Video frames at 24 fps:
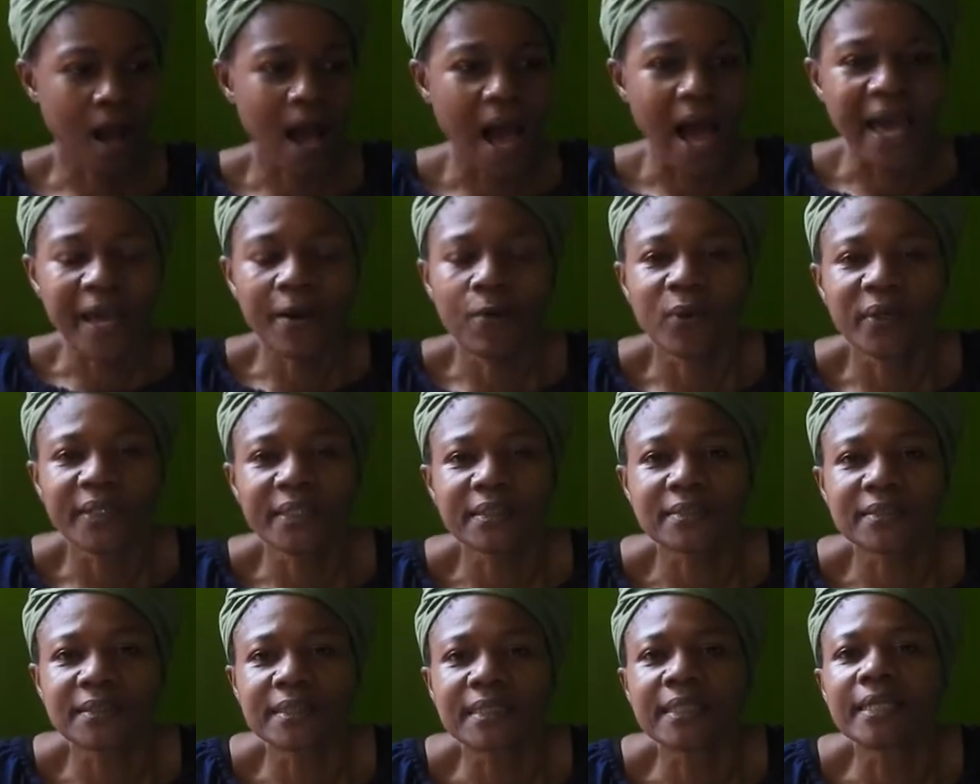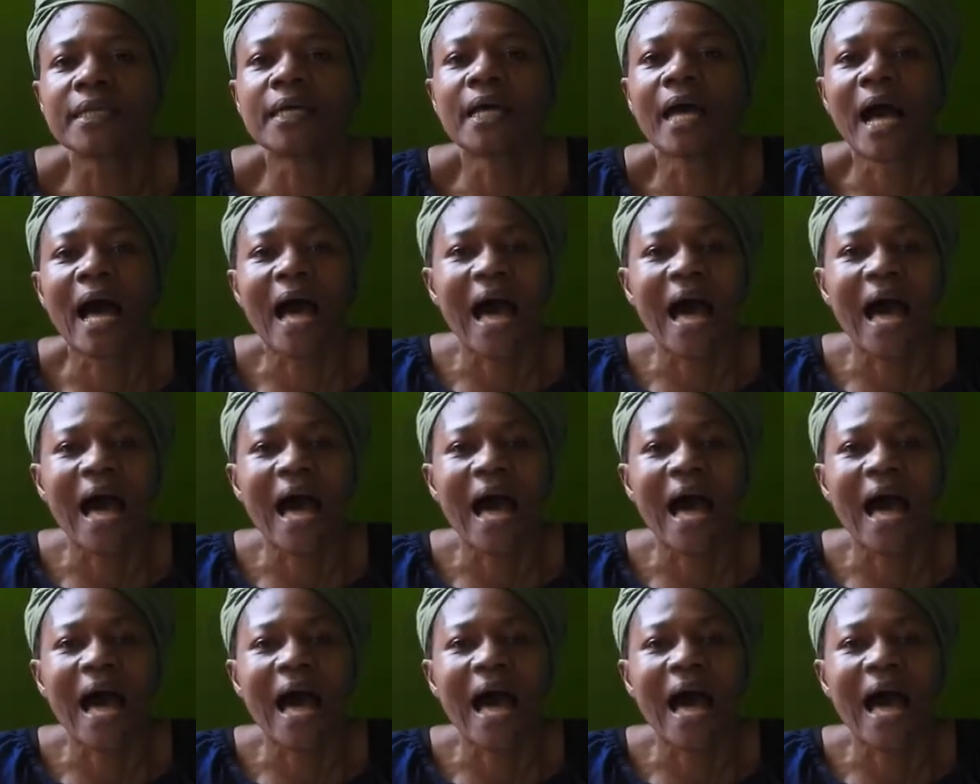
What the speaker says: I want to say